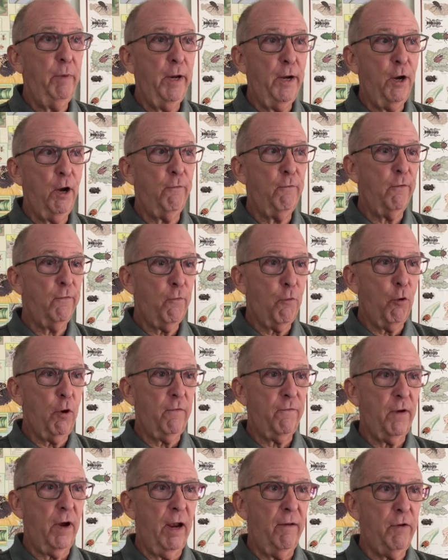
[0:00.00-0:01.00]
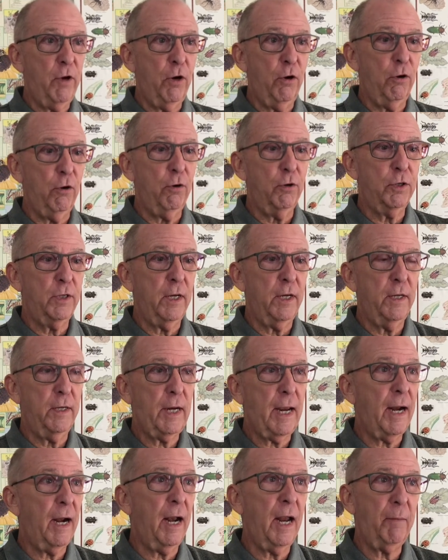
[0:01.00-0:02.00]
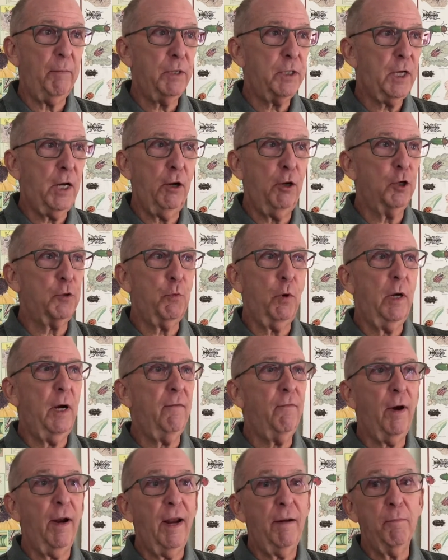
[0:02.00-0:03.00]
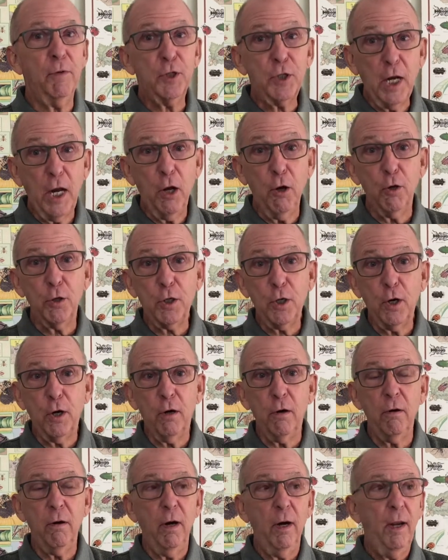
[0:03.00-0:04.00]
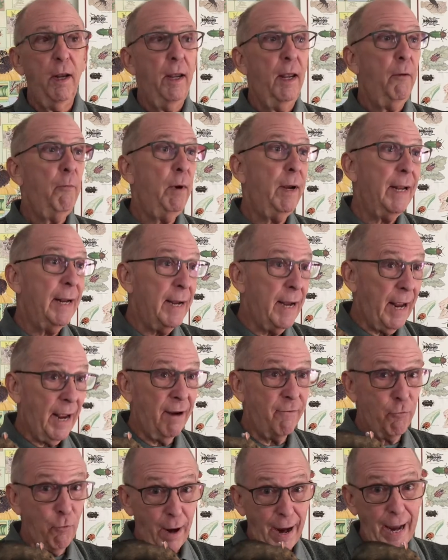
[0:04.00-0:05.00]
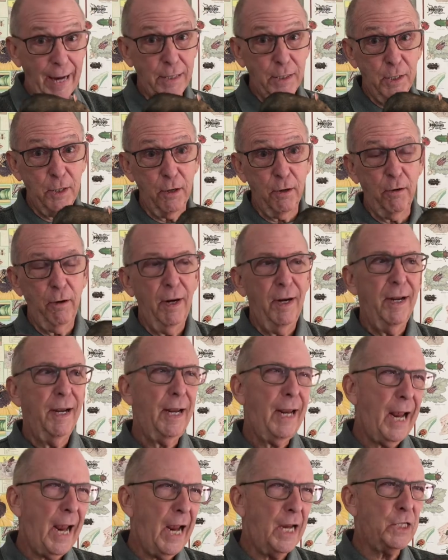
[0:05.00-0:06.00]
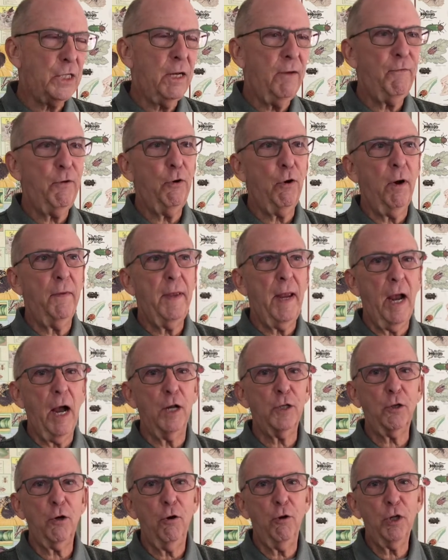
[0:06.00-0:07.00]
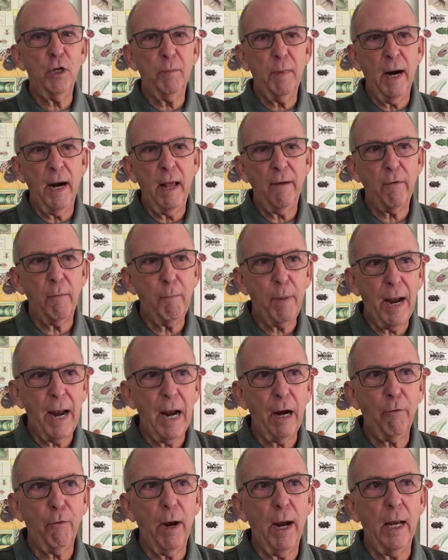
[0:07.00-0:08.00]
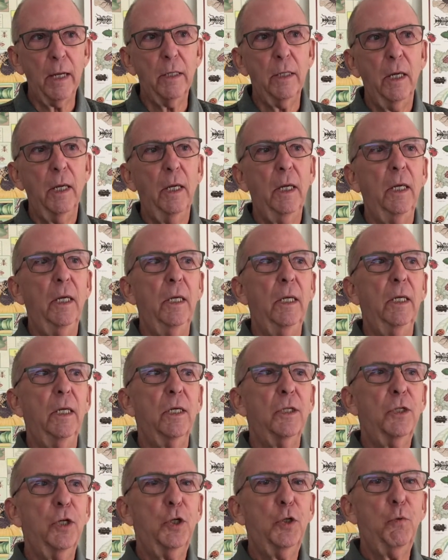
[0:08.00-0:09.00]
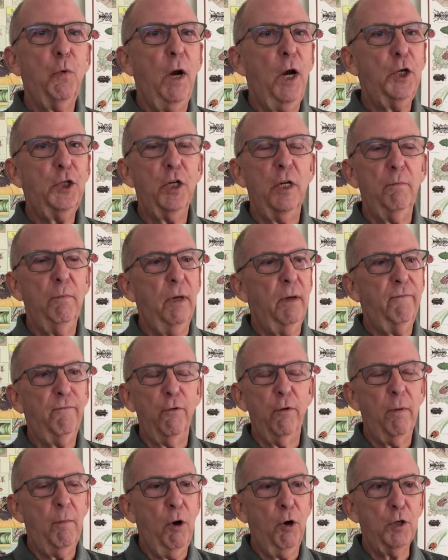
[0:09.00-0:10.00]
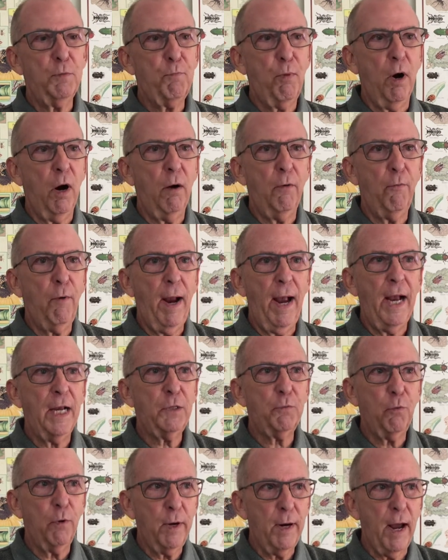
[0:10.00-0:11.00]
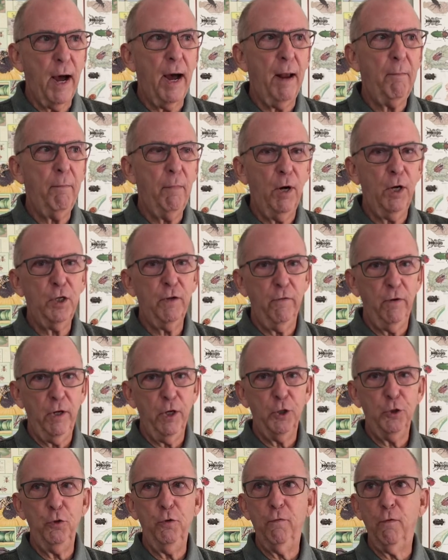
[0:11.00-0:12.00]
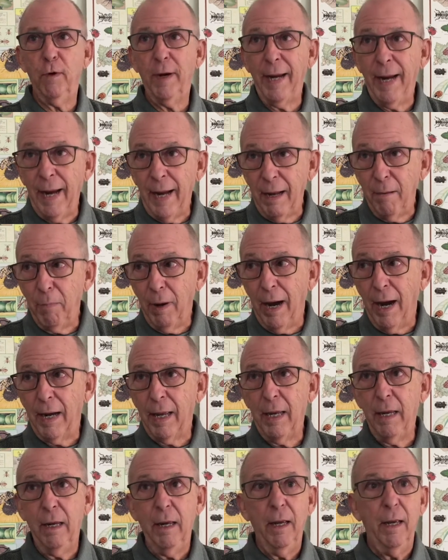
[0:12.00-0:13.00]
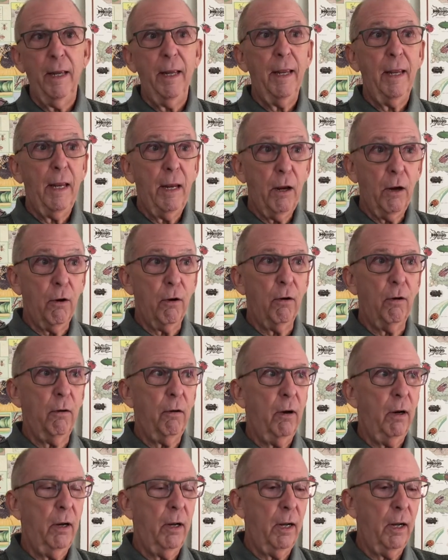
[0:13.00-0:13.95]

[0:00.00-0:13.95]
been here for 45 years, and kind of like mosquitoes, we never had mosquitoes here. We didn't have rats here. Occasionally, if you're on the outskirts, you might have a pack rat situation, but for the most part, rats were not much of an issue for anybody here